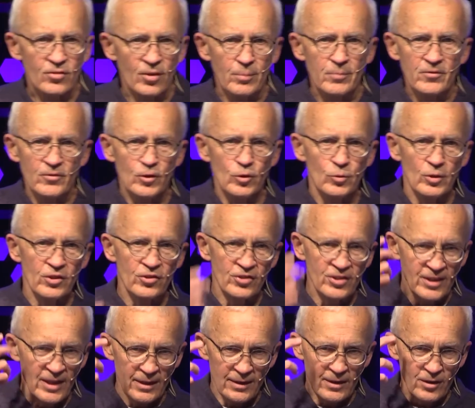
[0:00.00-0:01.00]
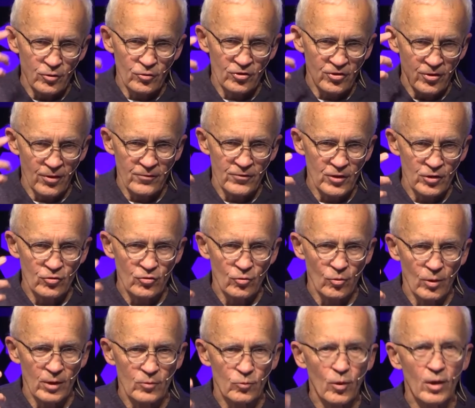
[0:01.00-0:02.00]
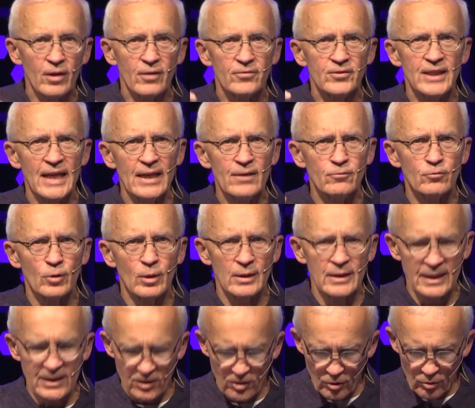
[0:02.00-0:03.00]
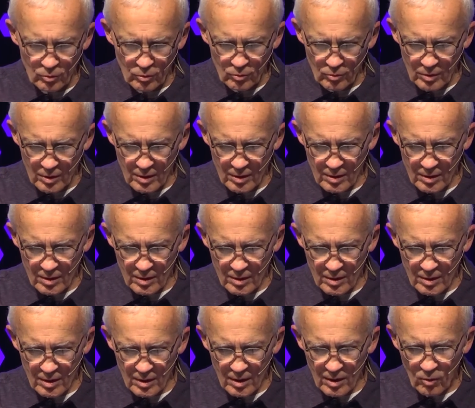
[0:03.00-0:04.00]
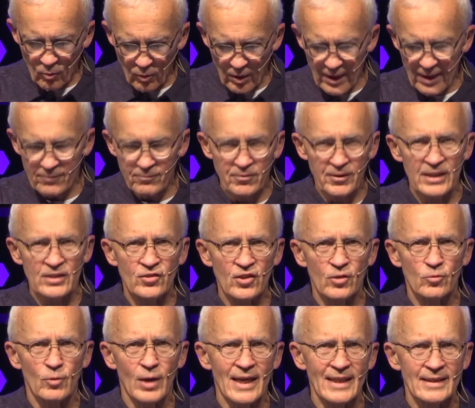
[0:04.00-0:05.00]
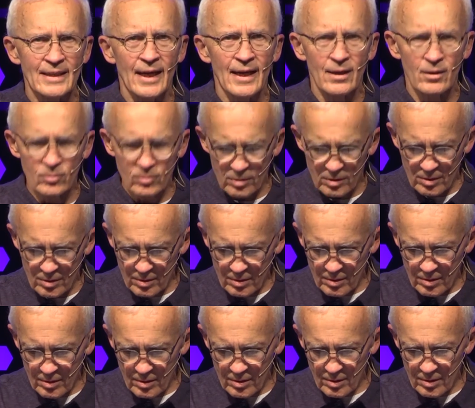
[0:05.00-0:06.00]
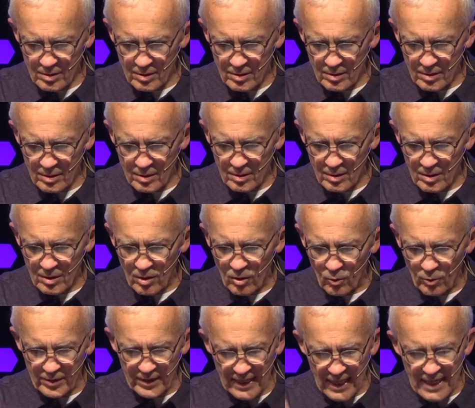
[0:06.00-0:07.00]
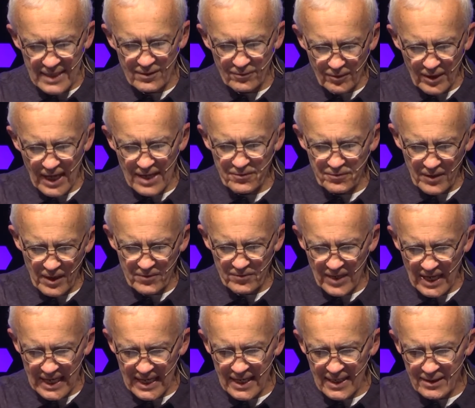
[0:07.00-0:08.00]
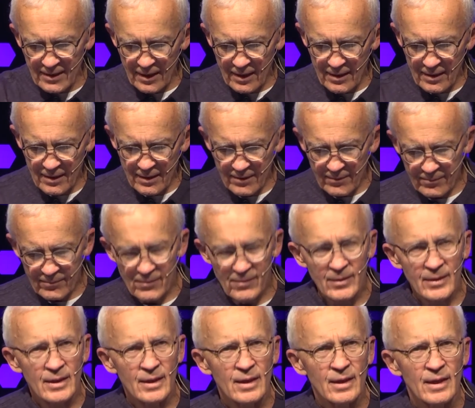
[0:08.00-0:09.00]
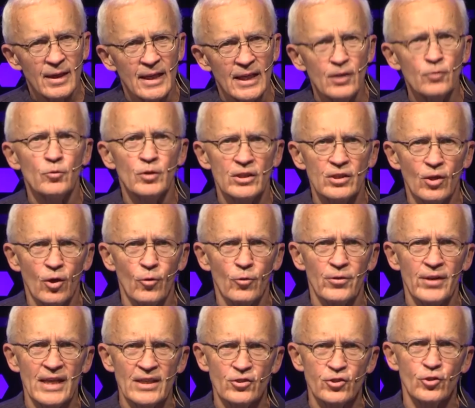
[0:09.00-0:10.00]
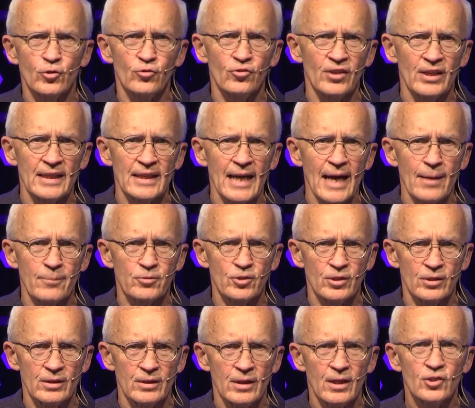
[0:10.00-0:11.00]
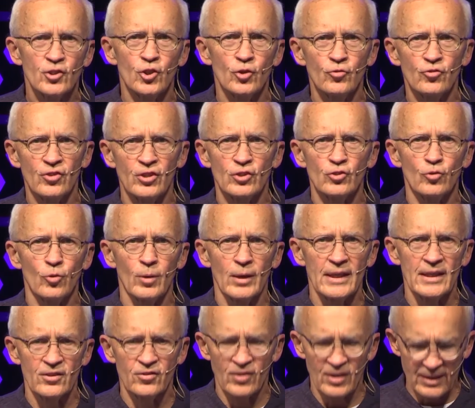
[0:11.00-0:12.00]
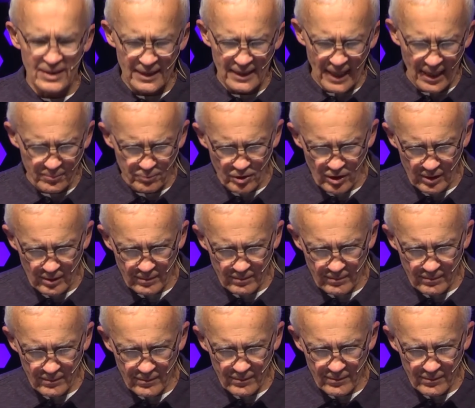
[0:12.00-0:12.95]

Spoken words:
Some of you are telling yourself the story, well, if Dave really knew what I'm facing right now, or the kind of life I've had, he would know that choosing joy isn't an option.